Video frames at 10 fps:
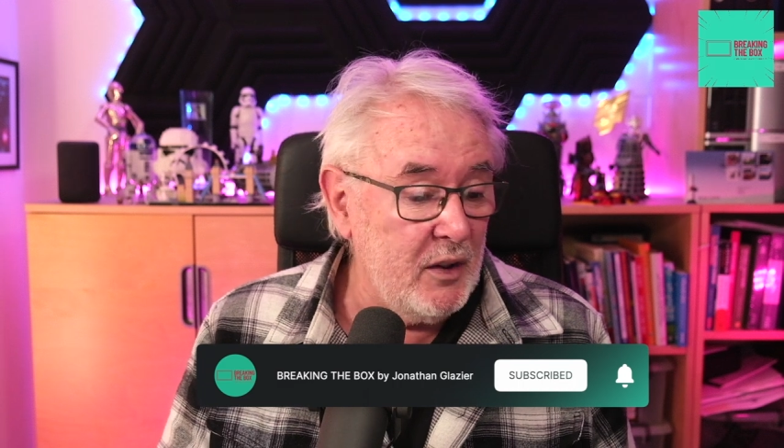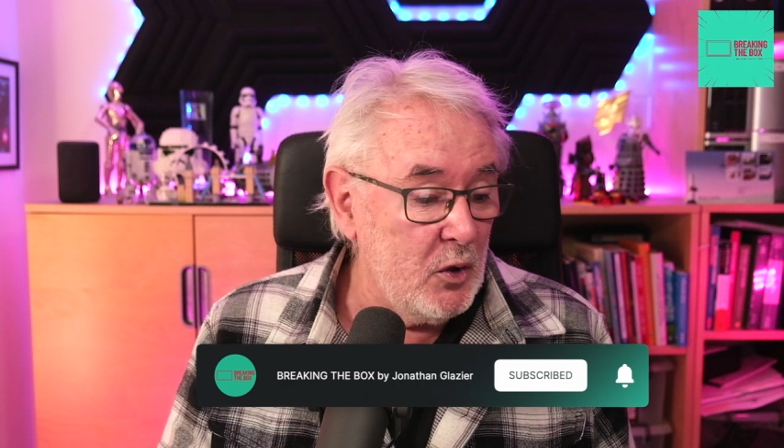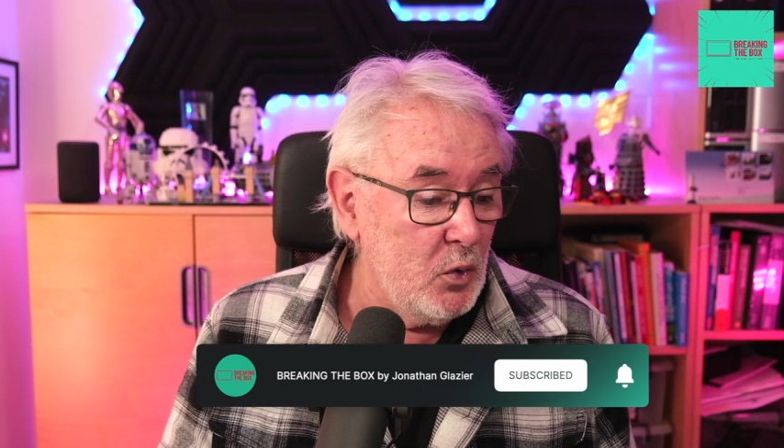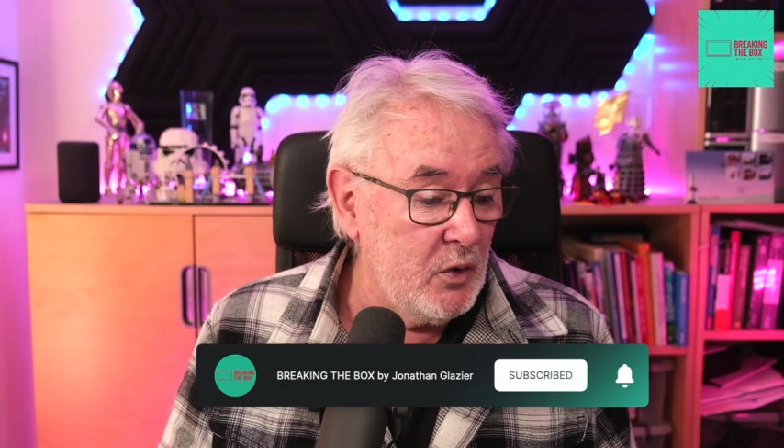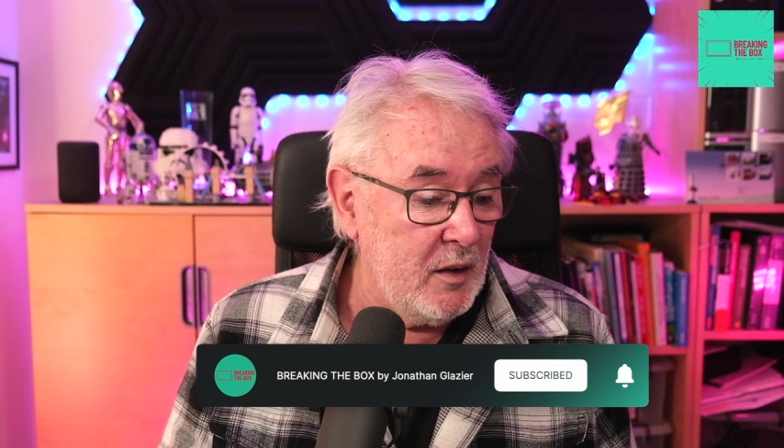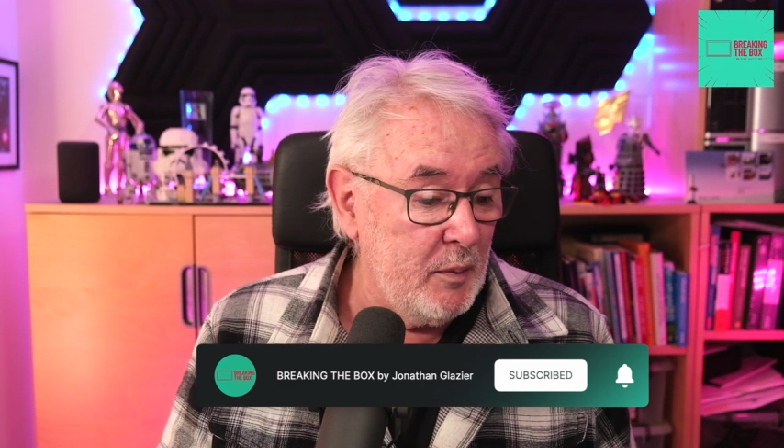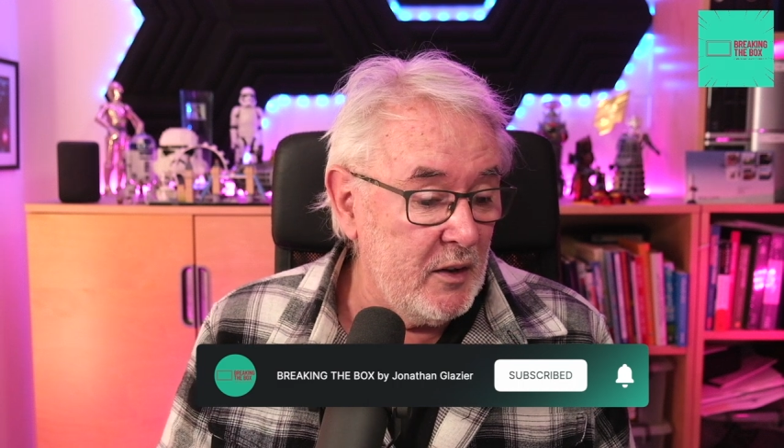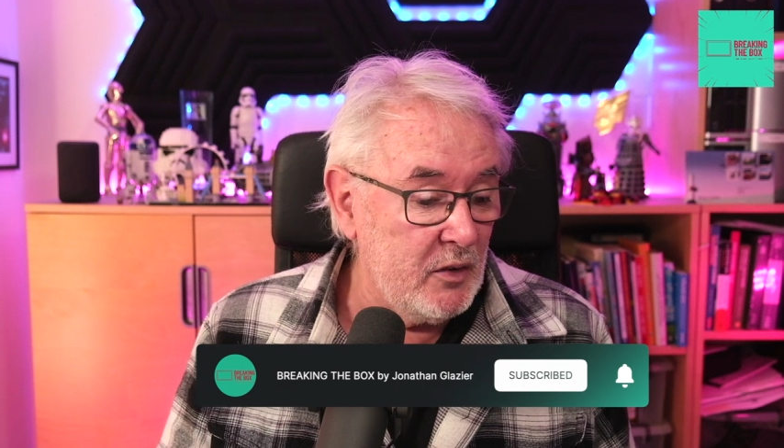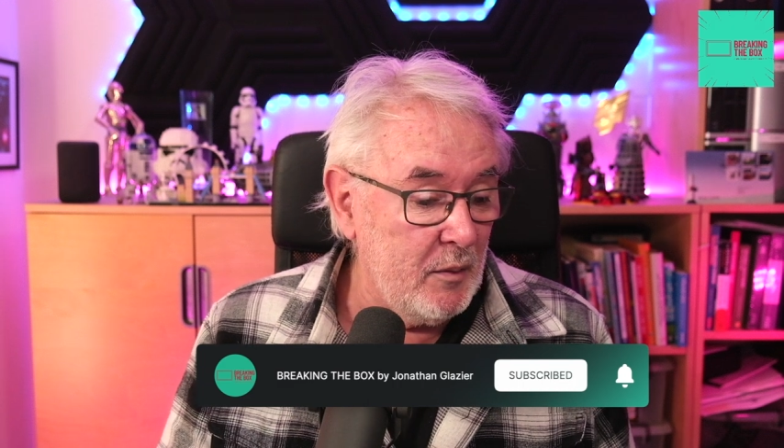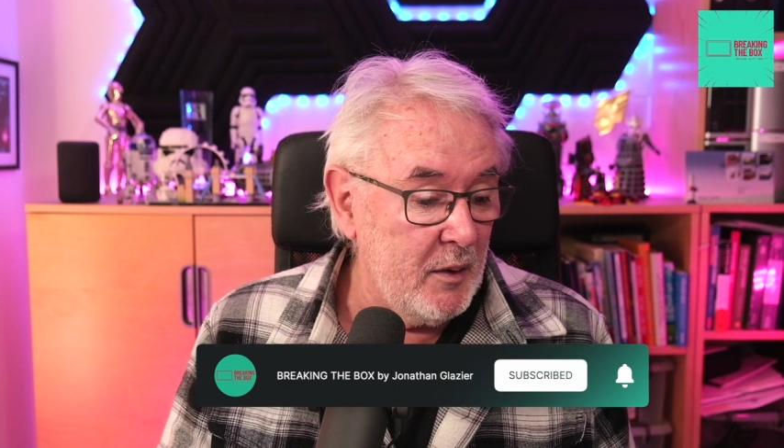recorded
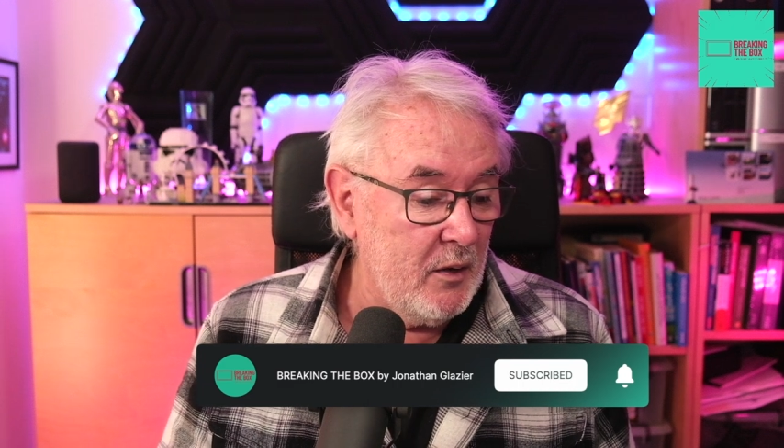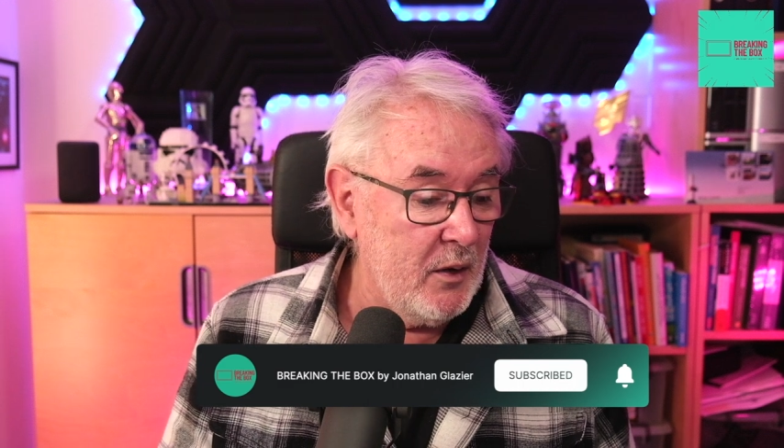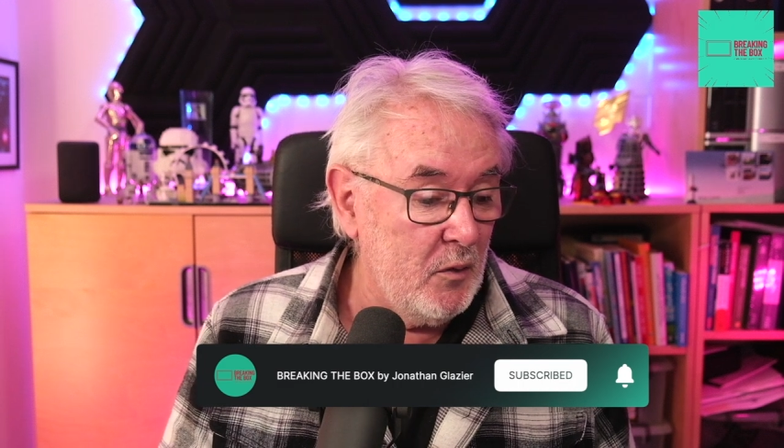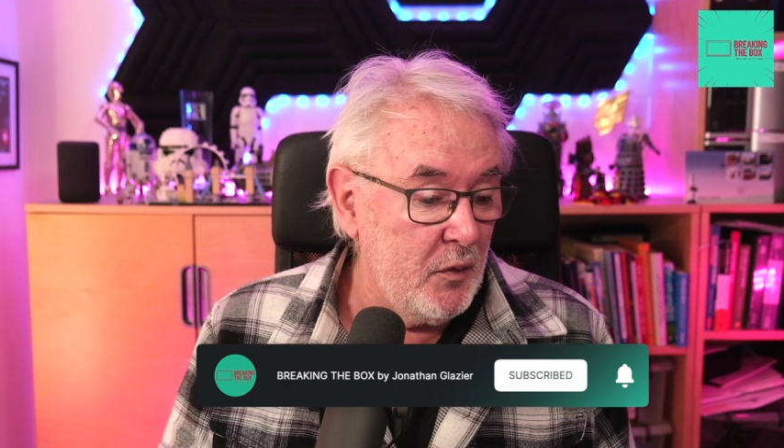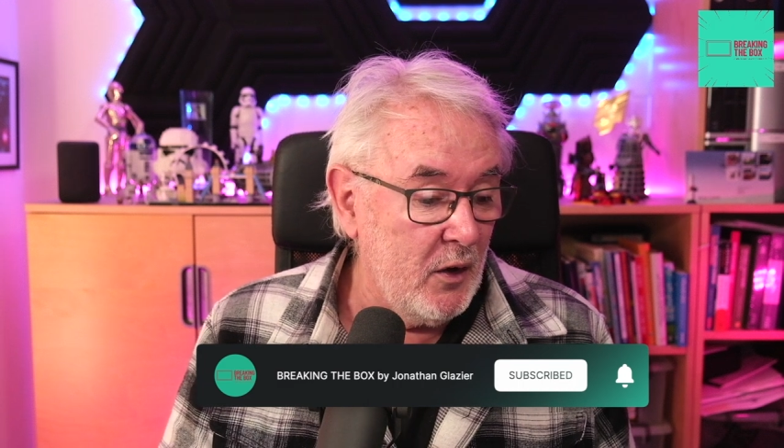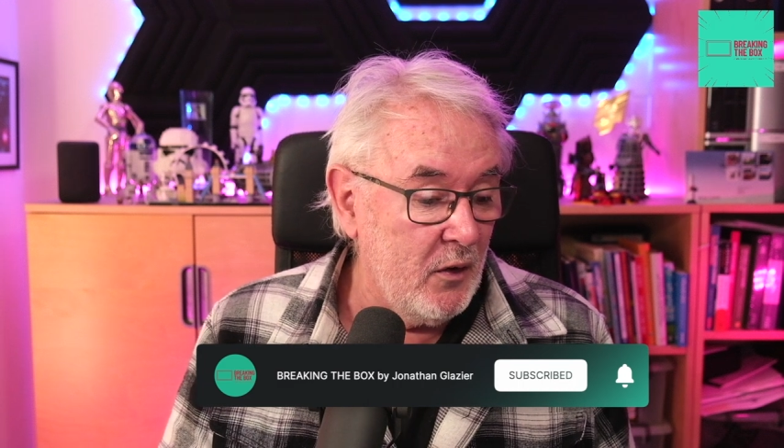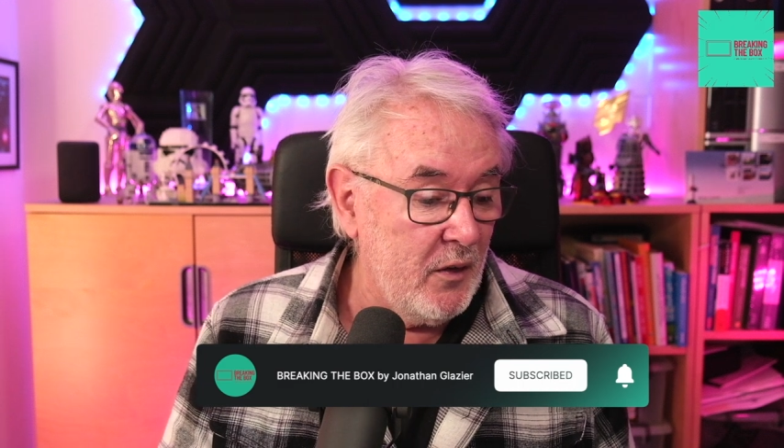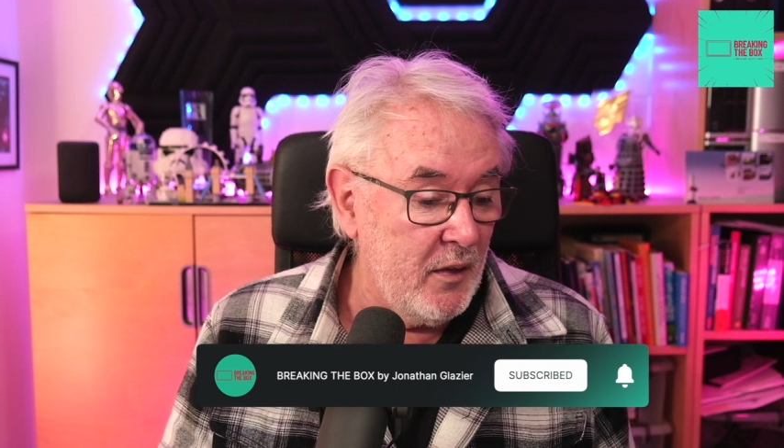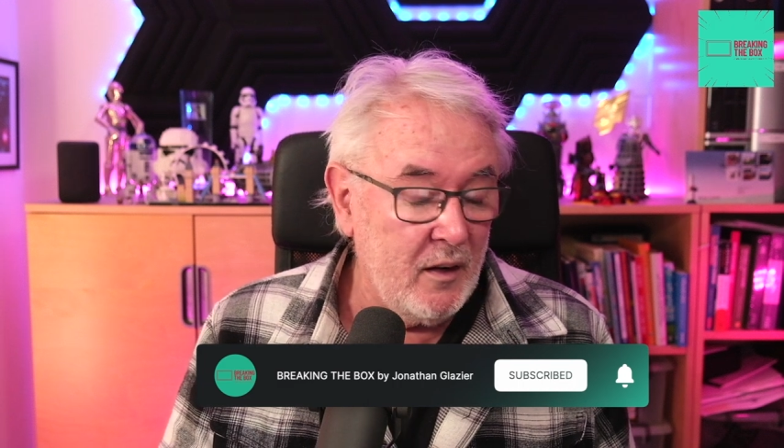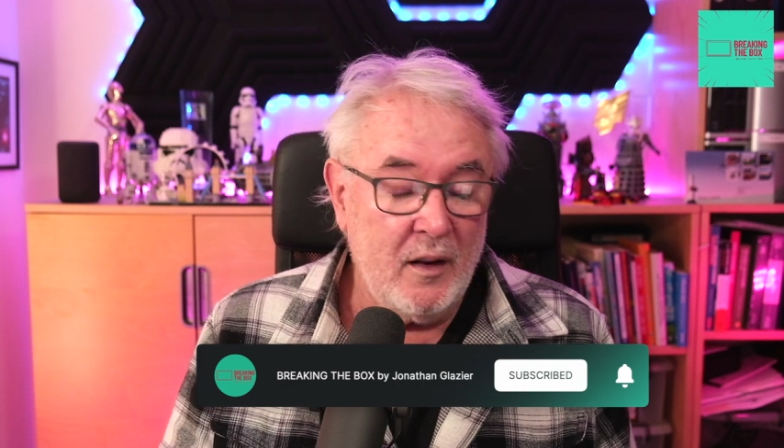because I've been going on for
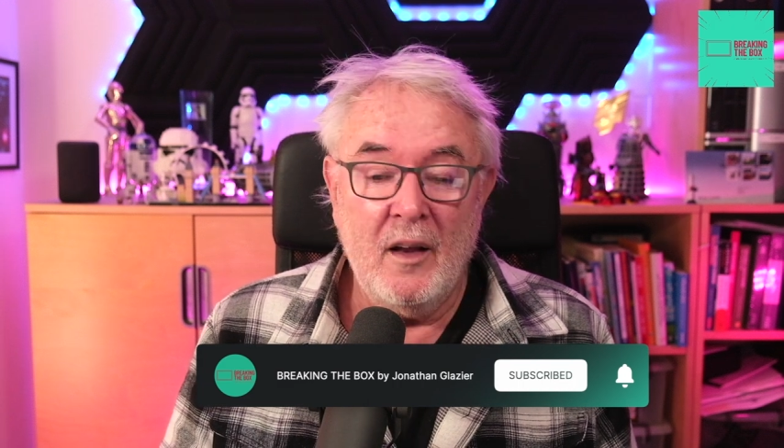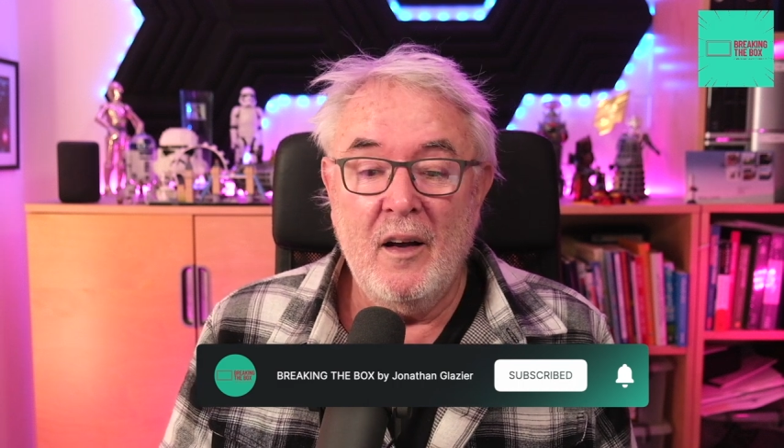longer than